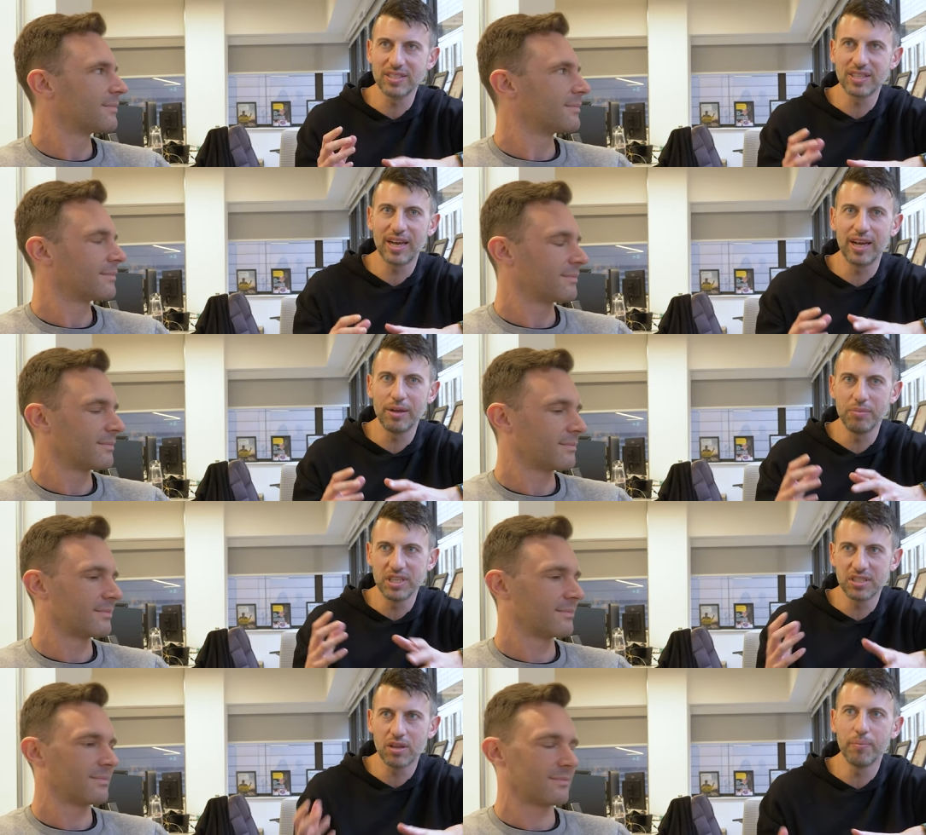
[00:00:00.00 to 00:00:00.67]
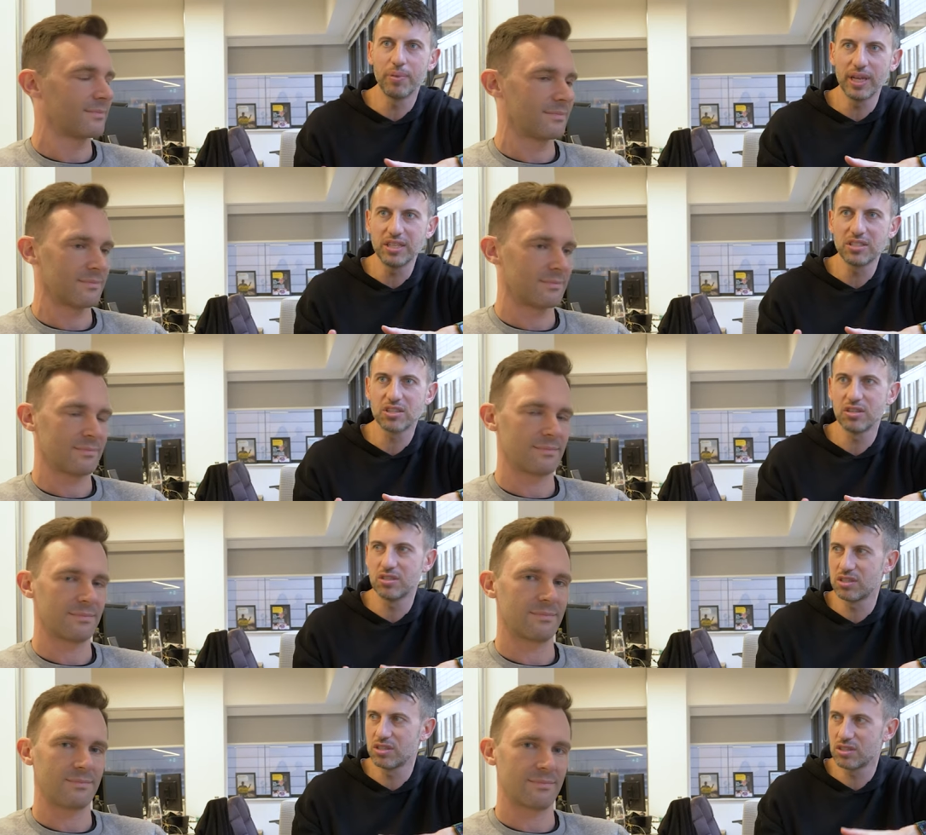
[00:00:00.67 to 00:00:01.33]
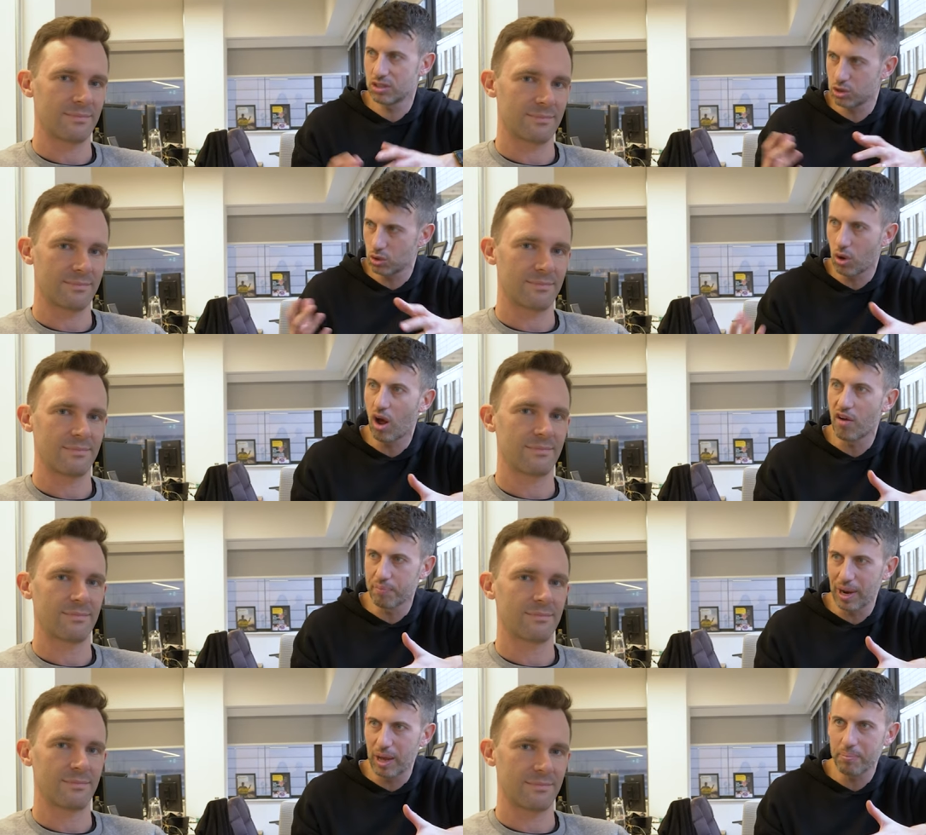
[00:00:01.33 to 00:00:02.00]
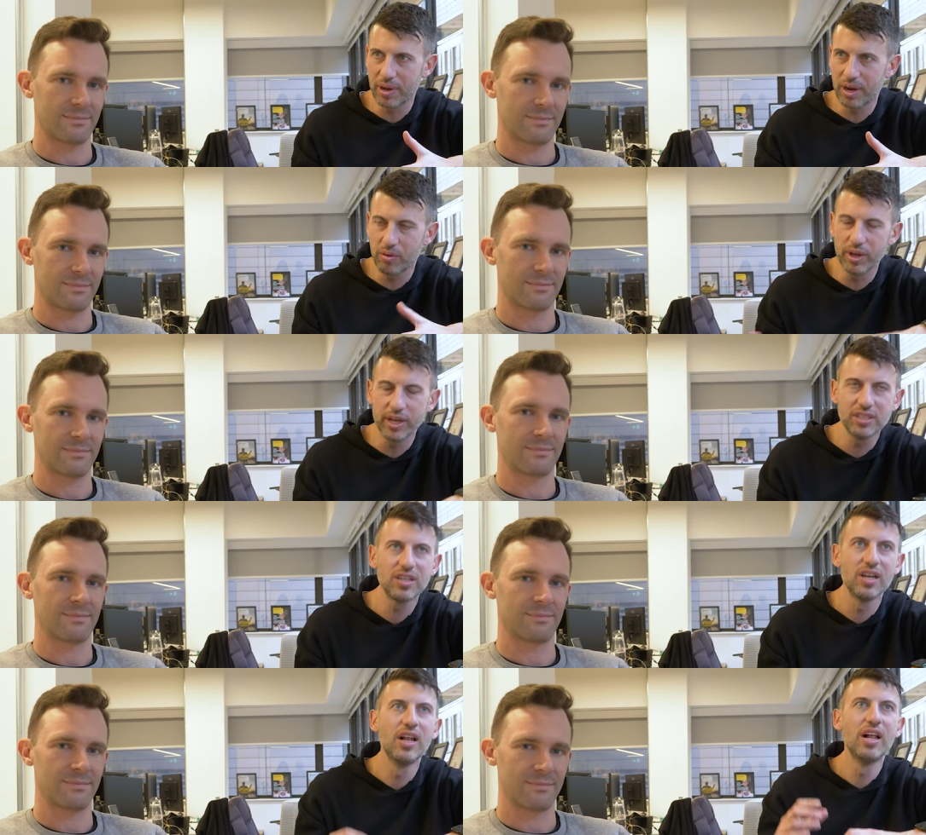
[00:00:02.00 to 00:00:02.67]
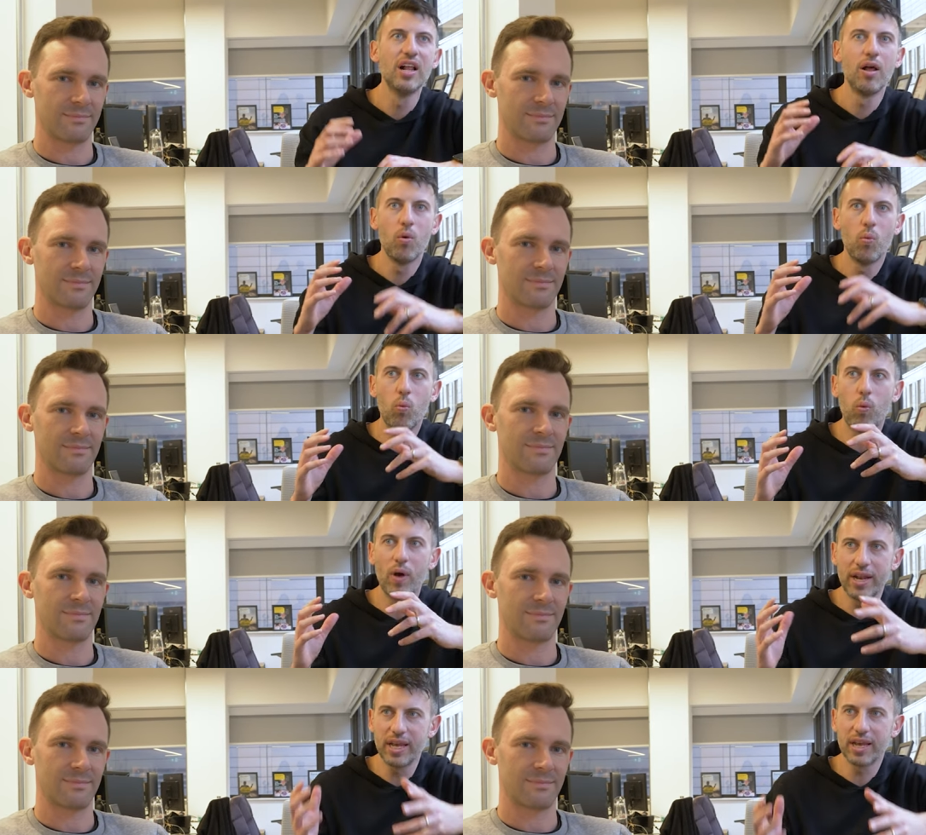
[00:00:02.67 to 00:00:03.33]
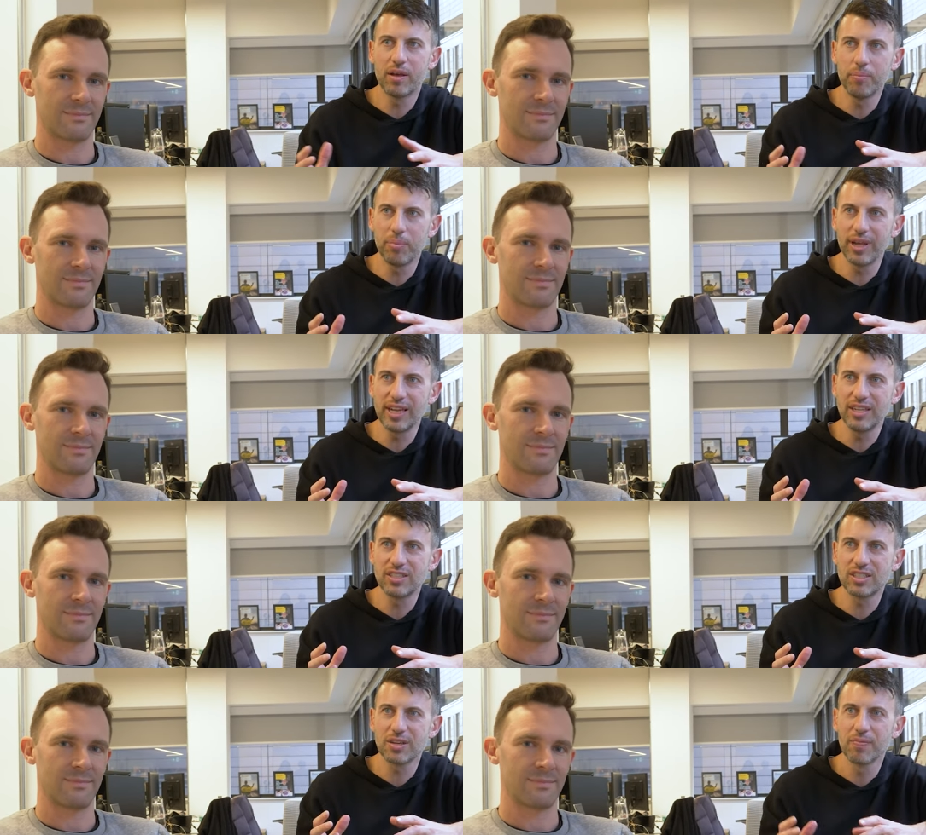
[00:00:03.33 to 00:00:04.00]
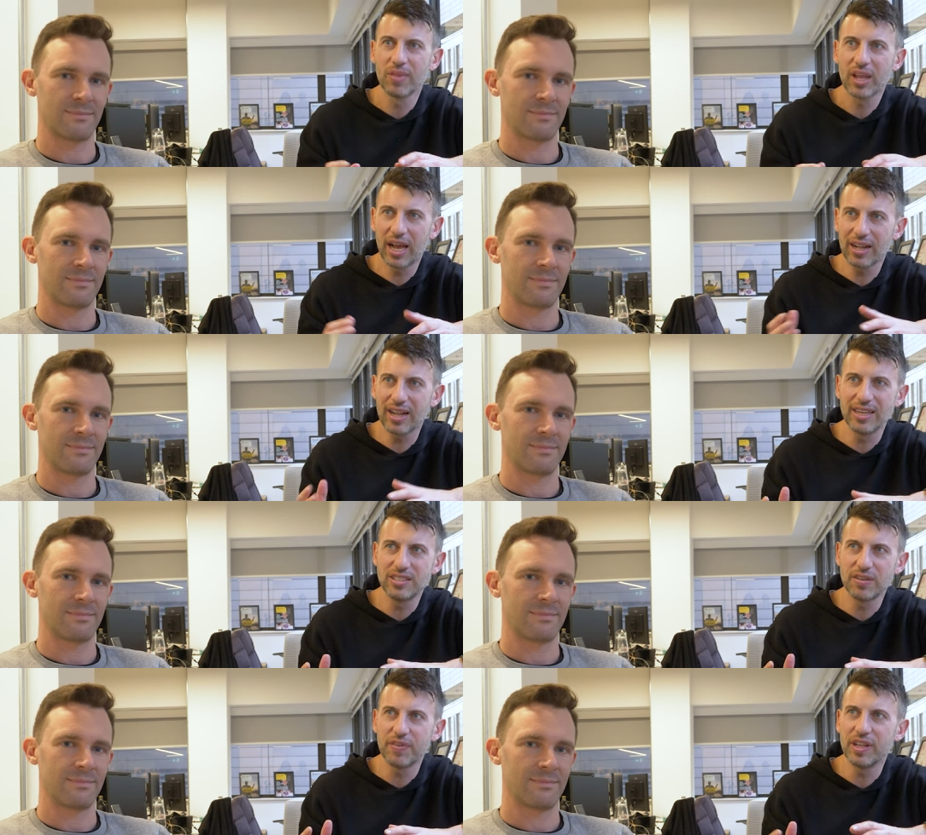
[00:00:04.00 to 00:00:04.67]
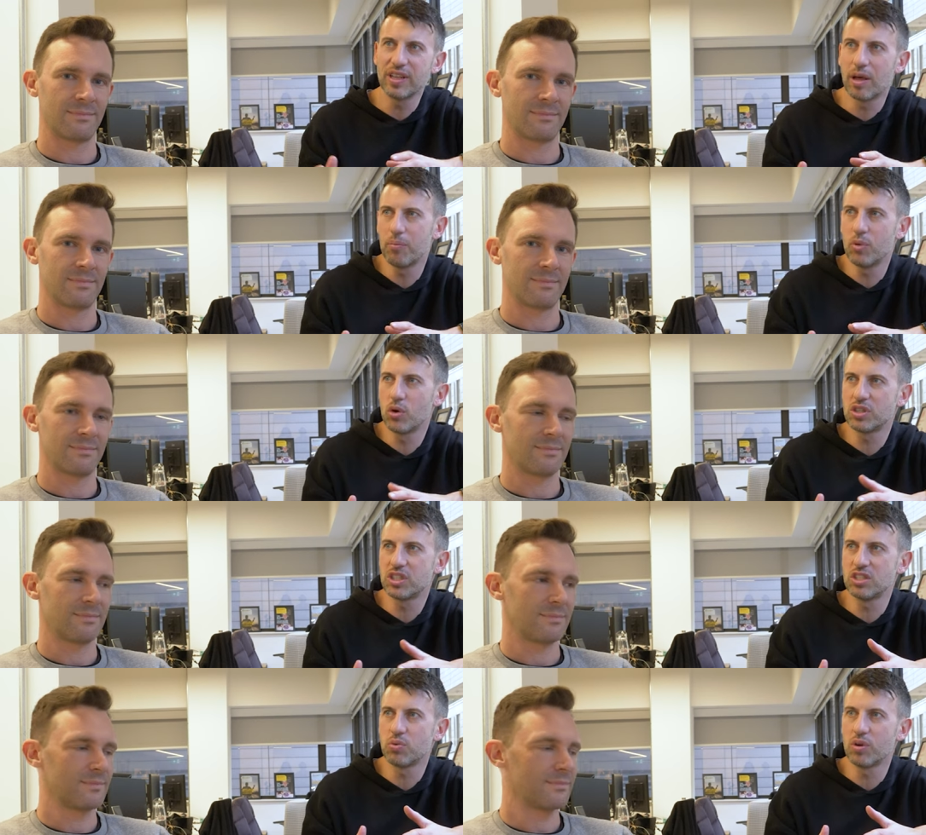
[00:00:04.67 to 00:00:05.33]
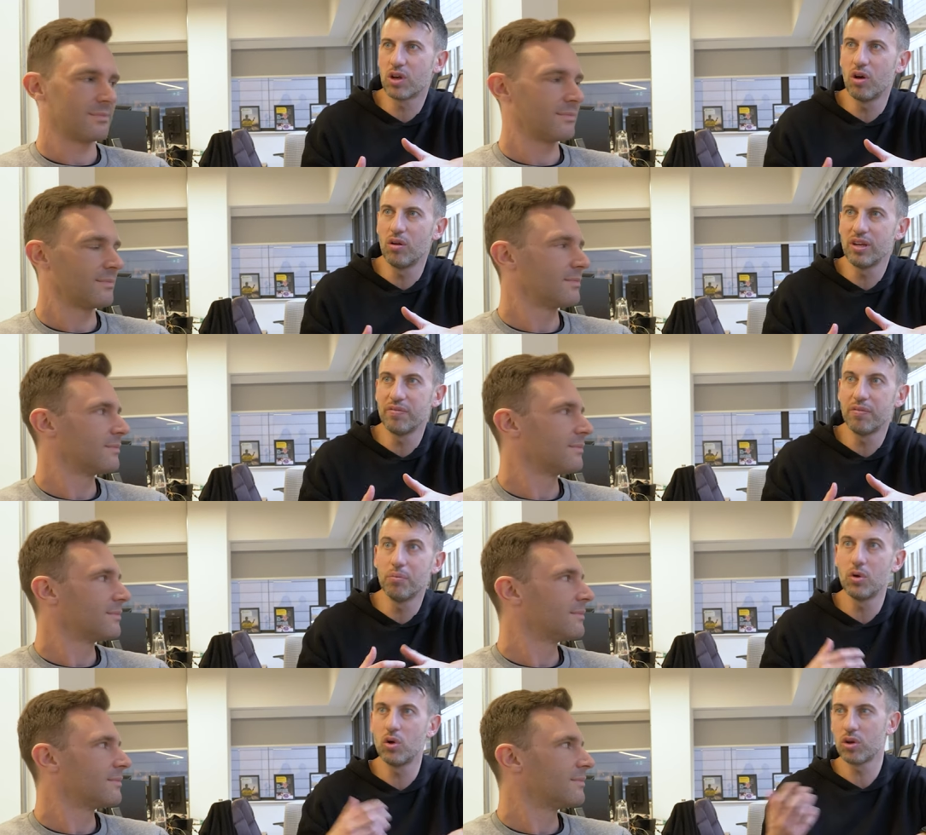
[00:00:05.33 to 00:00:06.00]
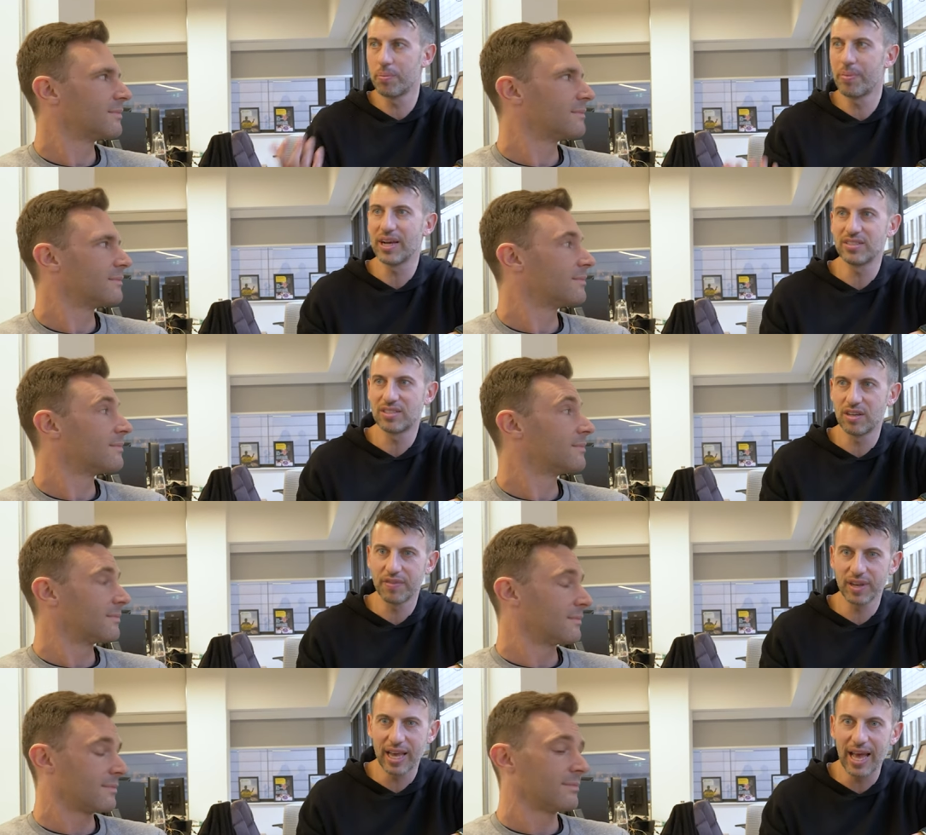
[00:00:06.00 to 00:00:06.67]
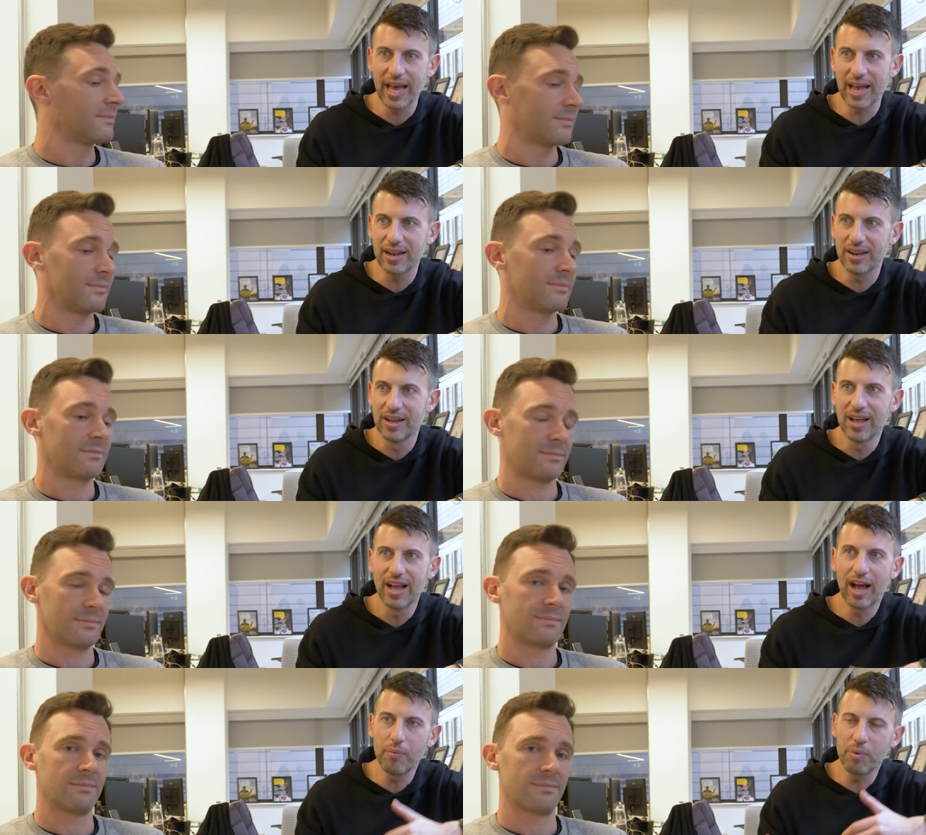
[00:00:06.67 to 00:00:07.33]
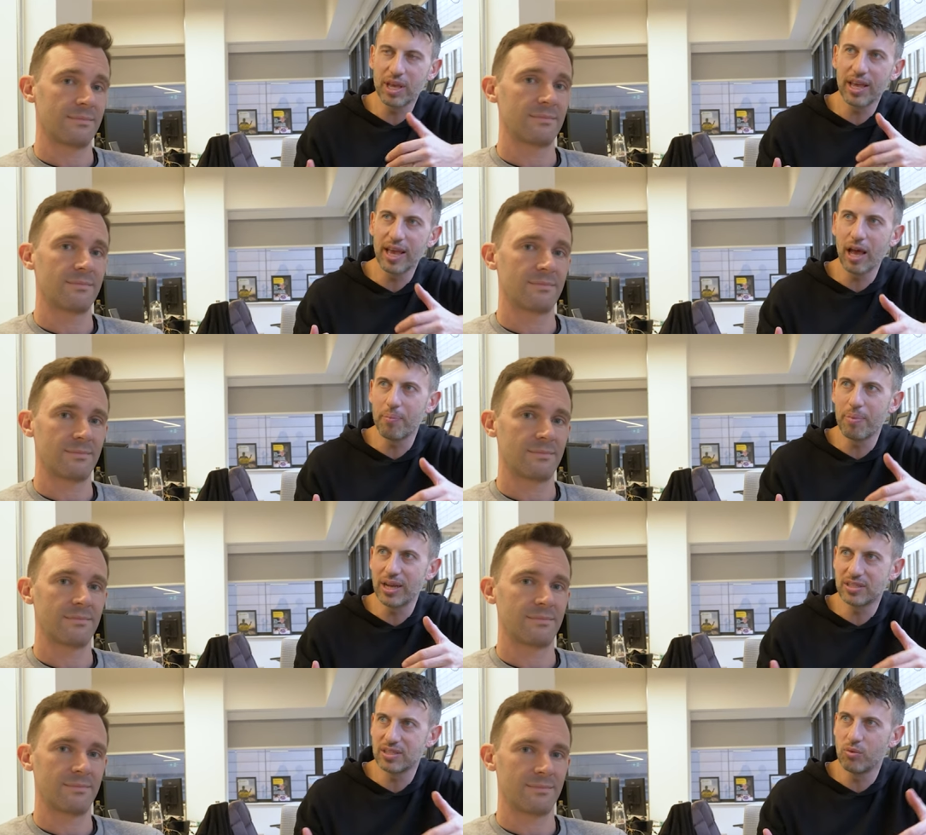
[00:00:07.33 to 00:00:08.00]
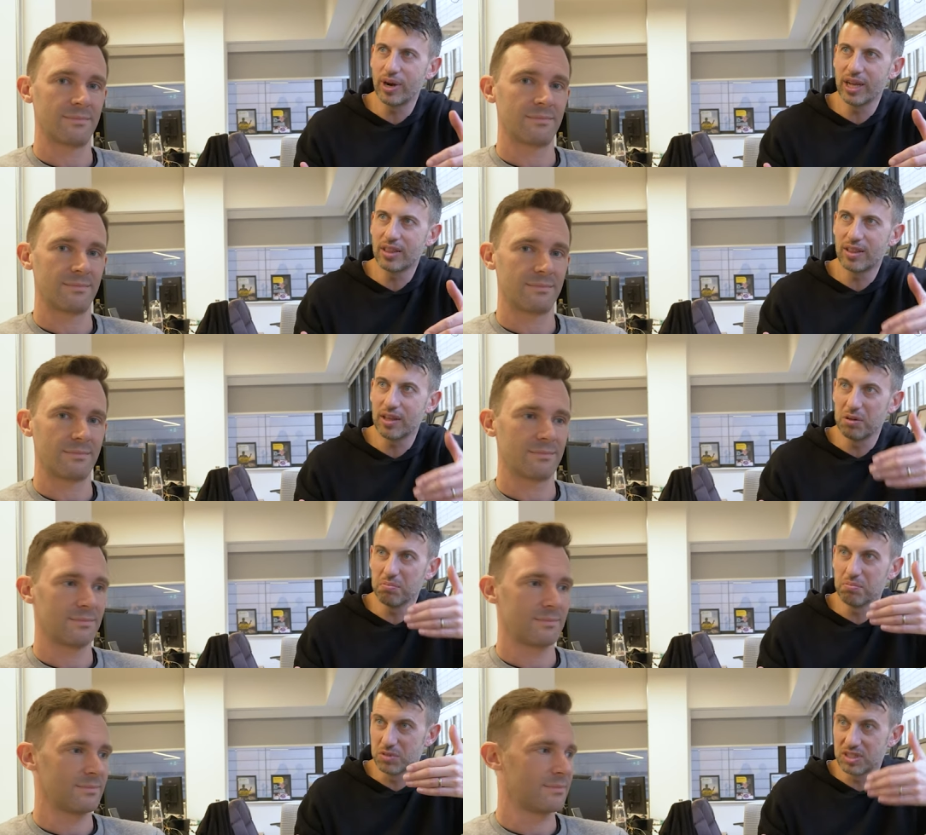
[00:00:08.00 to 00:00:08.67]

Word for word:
Speaker 1: the time this completes, because there's a short off-plan period, when it completes, I'd like to think that mortgages would have got even more competitive again, and we can get a better rate than